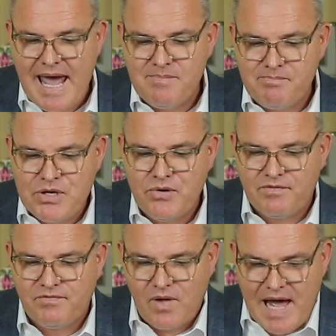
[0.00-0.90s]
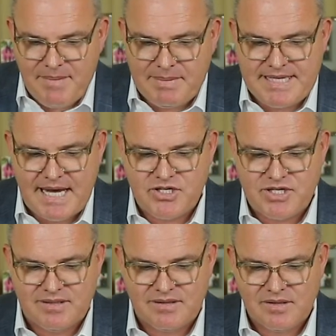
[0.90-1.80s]
and beautiful
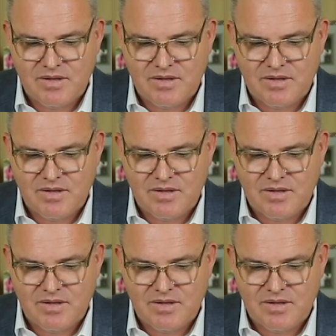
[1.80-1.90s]
habitation.